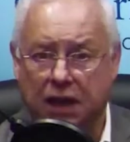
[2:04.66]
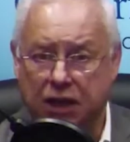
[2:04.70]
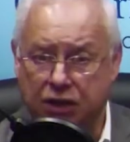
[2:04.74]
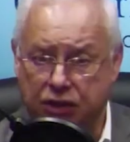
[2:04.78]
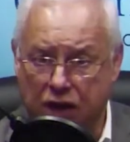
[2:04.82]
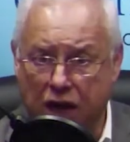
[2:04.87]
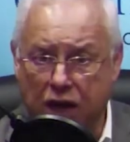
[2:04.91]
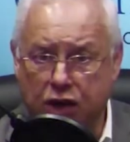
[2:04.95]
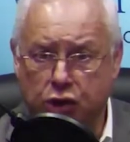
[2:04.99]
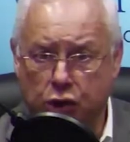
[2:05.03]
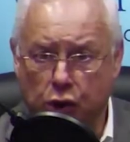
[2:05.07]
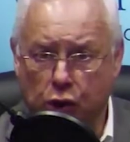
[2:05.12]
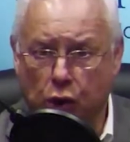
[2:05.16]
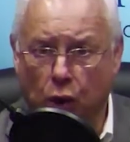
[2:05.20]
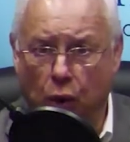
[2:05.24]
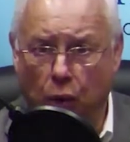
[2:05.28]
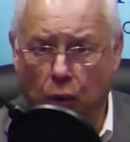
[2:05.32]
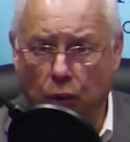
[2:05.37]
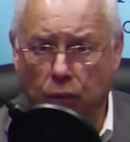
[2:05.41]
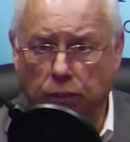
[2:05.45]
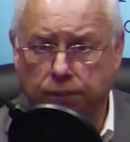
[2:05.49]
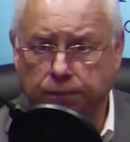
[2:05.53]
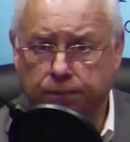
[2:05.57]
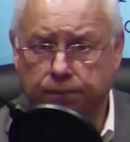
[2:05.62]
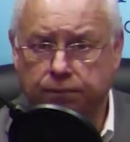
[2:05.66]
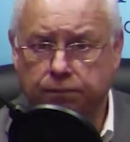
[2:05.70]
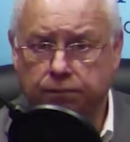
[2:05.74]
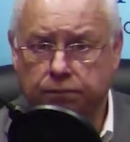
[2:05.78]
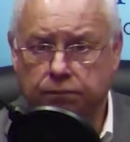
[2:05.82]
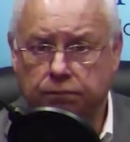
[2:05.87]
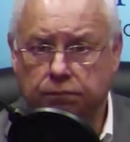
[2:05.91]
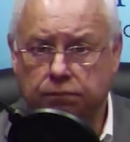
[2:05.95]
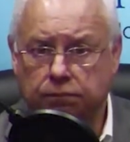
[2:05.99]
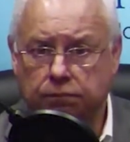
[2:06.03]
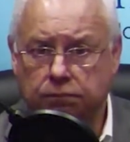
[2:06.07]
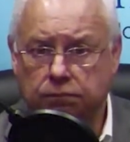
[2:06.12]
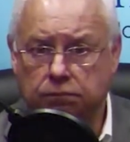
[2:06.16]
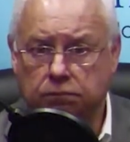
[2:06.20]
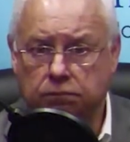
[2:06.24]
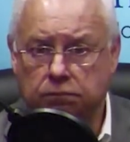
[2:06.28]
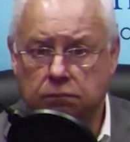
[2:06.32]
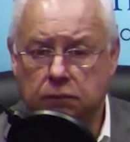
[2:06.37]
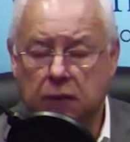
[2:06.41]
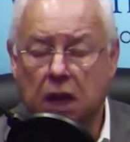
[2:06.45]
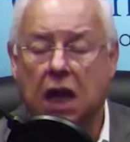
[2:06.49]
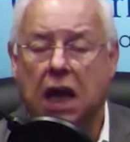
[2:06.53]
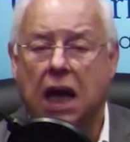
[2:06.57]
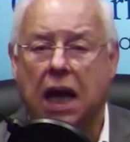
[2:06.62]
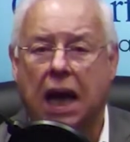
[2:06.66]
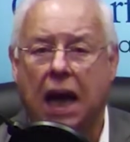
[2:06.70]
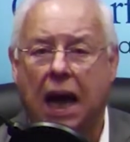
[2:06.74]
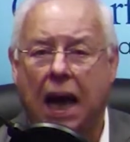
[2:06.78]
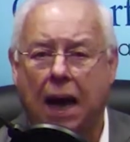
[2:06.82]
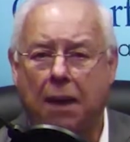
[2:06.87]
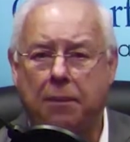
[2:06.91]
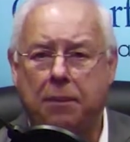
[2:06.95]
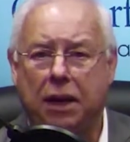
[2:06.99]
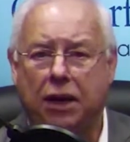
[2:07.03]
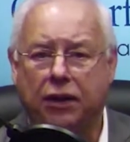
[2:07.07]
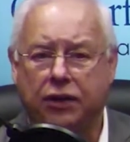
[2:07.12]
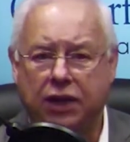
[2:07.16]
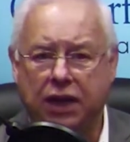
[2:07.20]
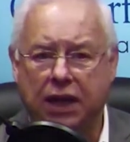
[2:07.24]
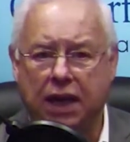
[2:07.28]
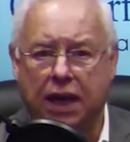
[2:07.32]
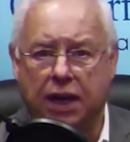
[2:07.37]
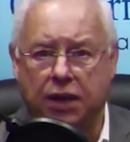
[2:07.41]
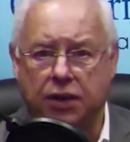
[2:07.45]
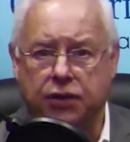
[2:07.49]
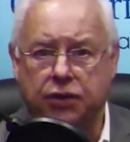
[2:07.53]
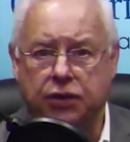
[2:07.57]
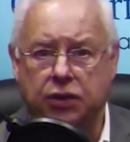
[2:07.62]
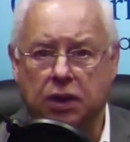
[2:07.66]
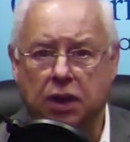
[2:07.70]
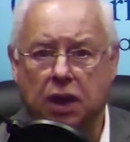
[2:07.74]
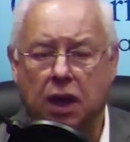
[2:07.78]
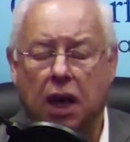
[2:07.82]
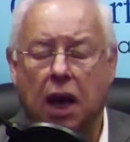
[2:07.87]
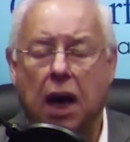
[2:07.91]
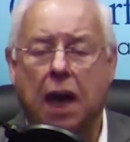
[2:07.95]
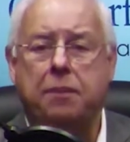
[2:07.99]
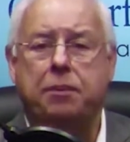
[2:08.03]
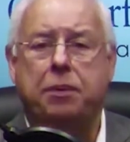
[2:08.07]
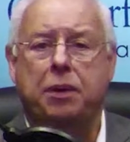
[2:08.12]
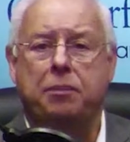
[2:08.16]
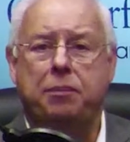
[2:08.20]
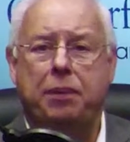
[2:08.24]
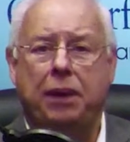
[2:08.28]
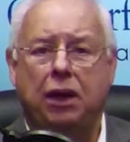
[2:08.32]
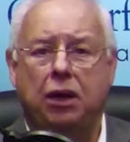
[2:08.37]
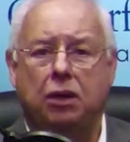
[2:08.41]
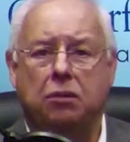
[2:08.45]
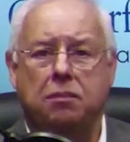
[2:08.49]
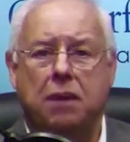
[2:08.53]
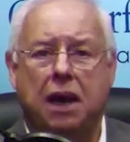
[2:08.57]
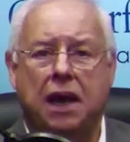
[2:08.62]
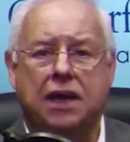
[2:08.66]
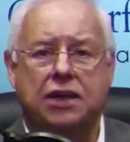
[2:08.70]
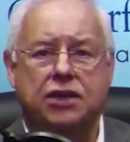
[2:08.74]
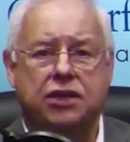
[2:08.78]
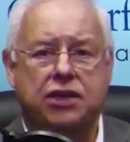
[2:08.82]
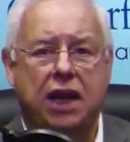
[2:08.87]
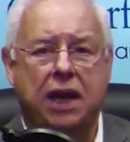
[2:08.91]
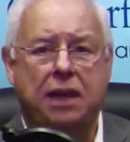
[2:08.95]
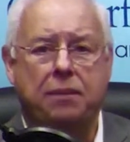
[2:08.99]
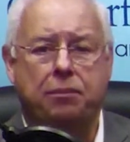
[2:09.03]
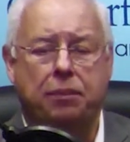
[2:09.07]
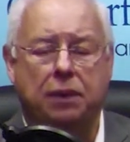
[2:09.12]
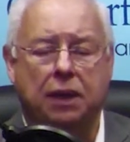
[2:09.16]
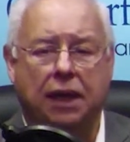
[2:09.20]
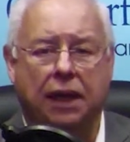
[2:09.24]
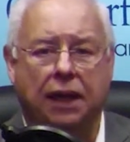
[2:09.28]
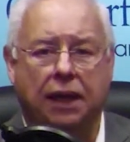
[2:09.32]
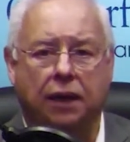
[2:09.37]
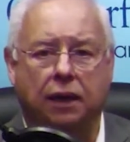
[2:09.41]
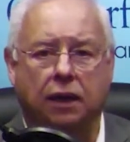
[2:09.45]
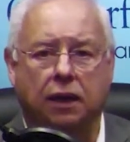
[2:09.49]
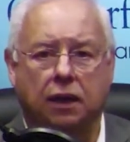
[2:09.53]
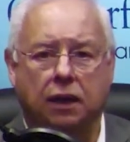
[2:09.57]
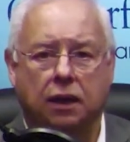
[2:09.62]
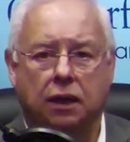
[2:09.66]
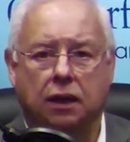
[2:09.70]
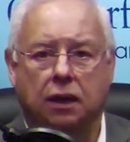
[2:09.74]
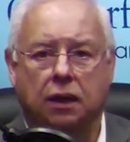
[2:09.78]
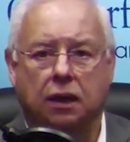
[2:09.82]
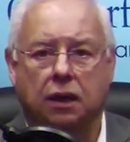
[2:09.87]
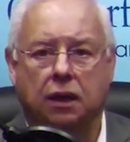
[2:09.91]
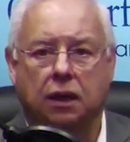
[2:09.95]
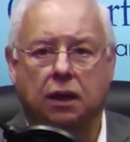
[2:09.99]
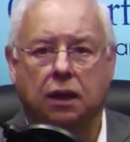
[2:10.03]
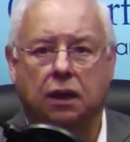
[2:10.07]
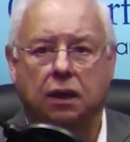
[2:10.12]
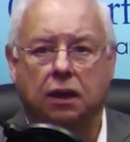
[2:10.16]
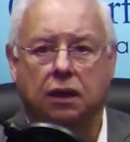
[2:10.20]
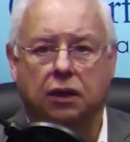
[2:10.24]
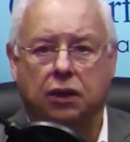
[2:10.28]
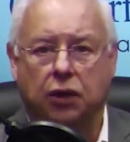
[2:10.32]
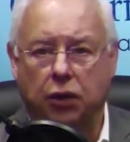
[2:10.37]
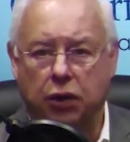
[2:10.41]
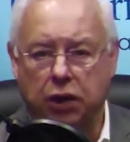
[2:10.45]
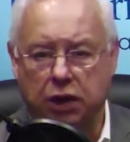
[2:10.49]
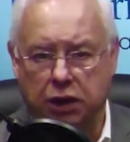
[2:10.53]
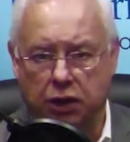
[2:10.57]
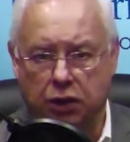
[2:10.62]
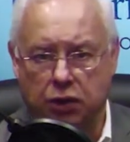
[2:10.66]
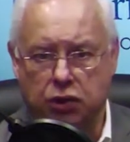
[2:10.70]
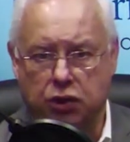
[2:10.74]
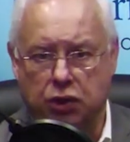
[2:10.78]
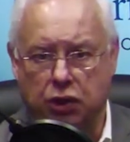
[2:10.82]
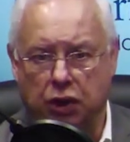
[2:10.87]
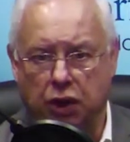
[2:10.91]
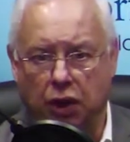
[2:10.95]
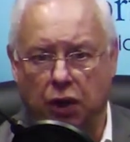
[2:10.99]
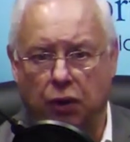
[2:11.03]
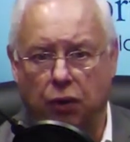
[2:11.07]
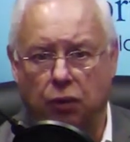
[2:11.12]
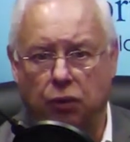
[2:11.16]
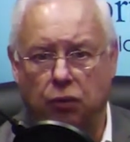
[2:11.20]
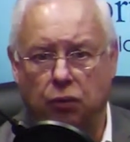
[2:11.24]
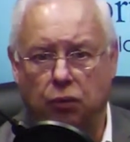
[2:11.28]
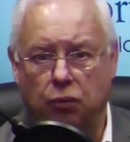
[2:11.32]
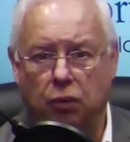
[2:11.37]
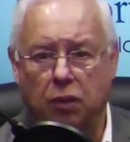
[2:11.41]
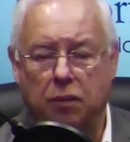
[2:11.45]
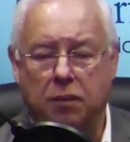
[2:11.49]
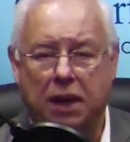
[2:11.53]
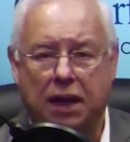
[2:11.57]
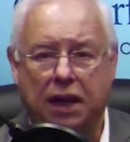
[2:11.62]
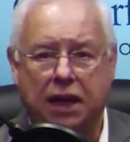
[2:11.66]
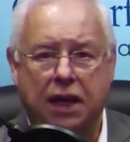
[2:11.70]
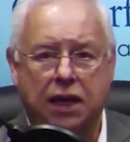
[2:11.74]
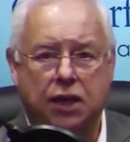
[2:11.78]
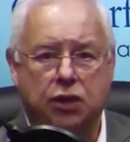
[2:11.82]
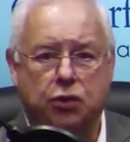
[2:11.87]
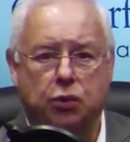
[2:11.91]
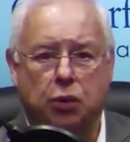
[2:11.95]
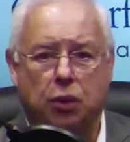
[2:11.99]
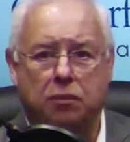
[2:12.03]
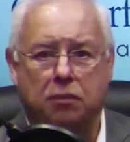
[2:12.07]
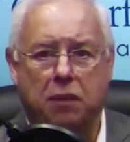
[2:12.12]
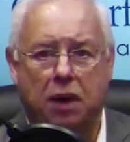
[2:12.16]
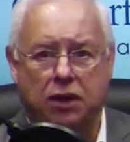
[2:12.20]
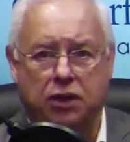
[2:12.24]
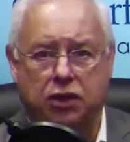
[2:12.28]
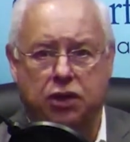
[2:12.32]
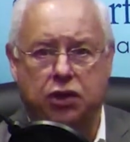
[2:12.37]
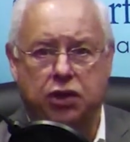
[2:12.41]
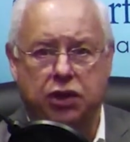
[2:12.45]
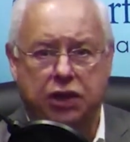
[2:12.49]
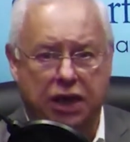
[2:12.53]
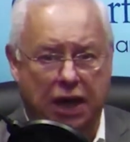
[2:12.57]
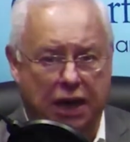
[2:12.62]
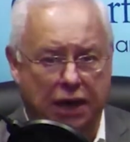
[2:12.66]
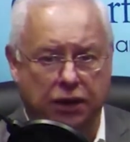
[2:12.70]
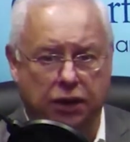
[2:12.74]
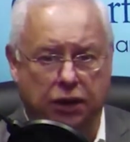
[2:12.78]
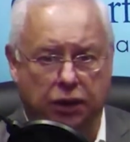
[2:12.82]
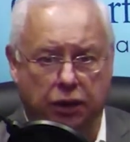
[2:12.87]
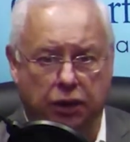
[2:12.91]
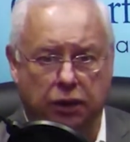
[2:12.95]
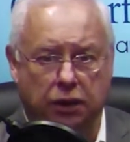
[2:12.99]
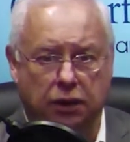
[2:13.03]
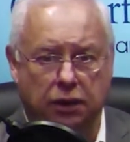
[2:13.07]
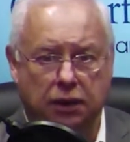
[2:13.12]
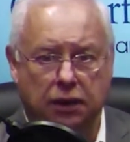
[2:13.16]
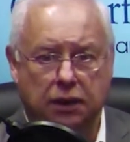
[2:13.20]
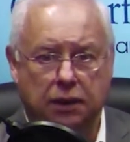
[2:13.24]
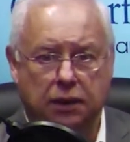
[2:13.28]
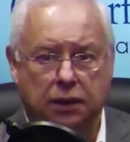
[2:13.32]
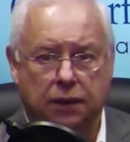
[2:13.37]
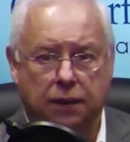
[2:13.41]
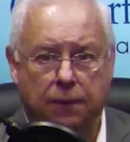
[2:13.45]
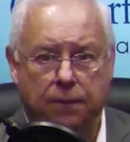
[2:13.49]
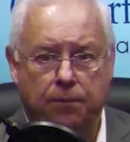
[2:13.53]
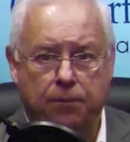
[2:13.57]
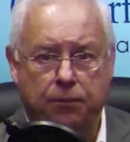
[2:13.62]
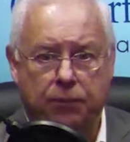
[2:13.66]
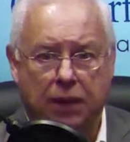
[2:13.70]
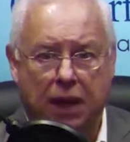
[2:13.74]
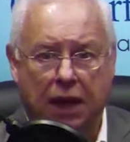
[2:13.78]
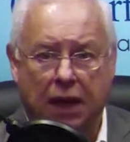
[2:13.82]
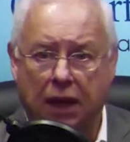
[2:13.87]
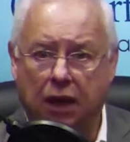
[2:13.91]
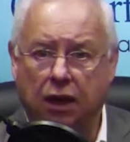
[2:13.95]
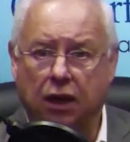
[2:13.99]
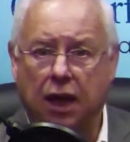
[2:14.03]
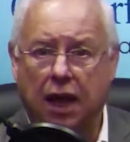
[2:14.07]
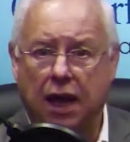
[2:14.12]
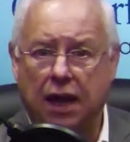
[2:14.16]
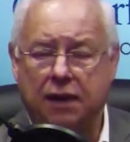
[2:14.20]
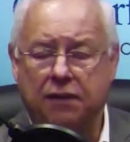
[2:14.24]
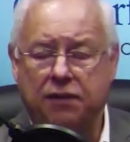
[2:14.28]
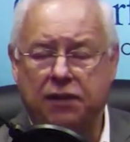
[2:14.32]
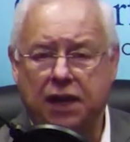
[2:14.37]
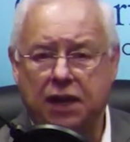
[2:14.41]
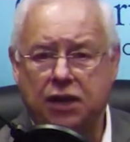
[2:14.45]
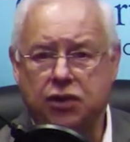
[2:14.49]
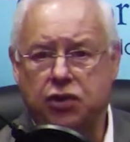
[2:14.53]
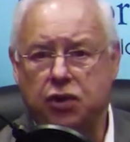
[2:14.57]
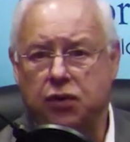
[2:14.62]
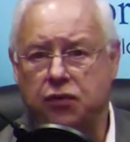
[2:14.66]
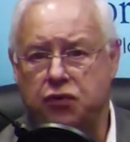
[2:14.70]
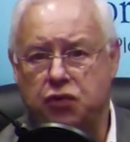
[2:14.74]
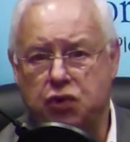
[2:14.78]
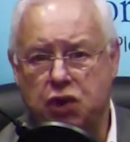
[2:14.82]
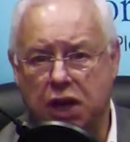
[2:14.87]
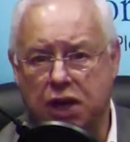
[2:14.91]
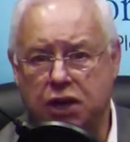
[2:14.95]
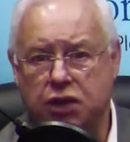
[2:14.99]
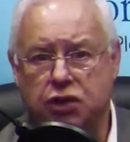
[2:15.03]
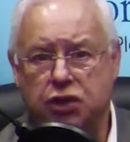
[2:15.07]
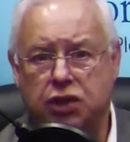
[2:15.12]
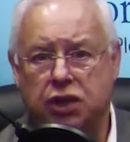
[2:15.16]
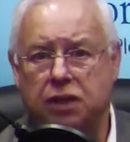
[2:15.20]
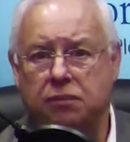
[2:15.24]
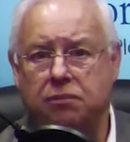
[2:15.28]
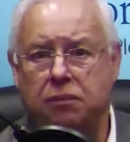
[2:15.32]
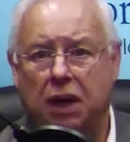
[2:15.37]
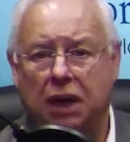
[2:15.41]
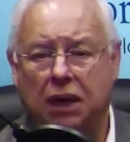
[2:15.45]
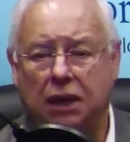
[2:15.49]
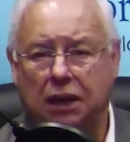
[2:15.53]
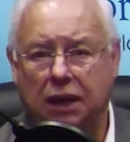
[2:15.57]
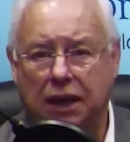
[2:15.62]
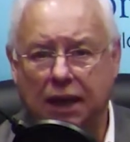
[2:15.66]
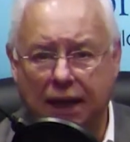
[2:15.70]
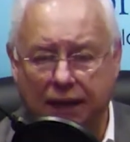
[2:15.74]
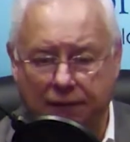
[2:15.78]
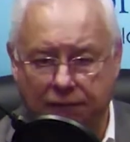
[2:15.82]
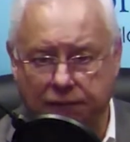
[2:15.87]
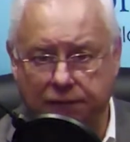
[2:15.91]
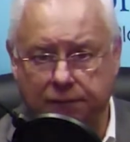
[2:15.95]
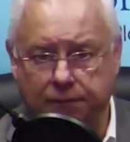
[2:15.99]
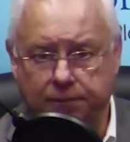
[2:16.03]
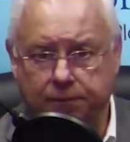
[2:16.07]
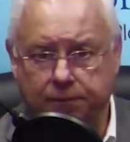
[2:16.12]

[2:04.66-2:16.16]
Is that your goal? How about this? I prepared my estate plan 30 years ago when my kids were much younger, and a lot of things have changed in my life.